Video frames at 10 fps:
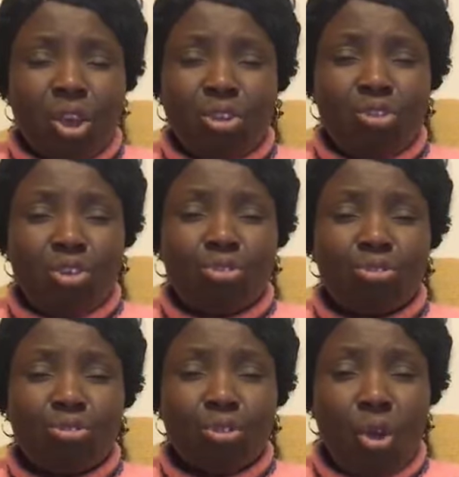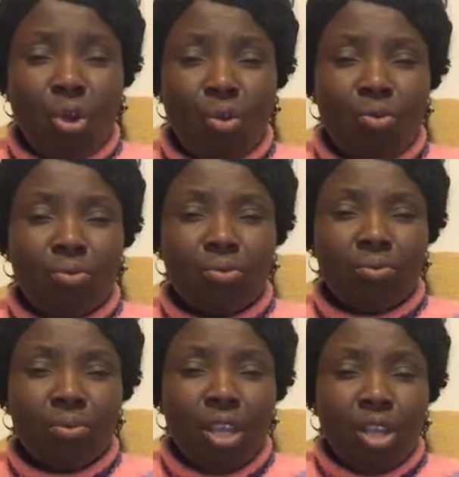all your soul.
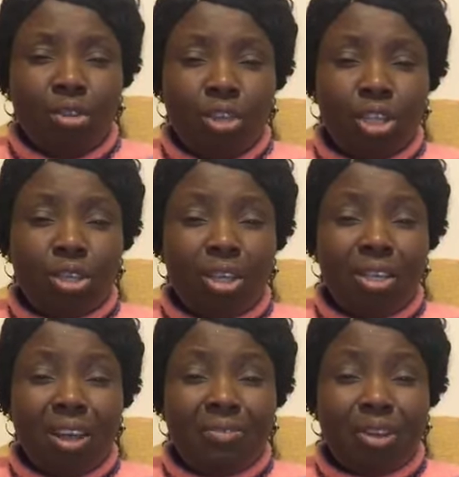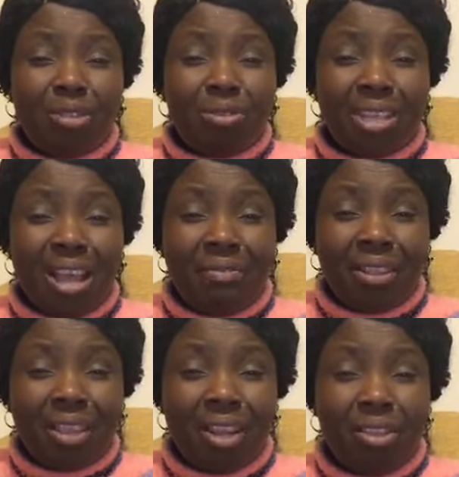You need to love God with
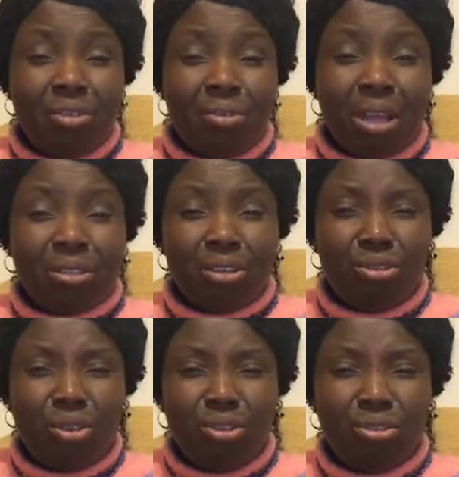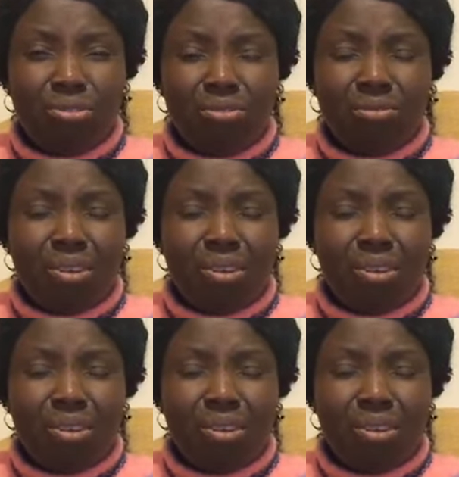everything in you. I don't know you.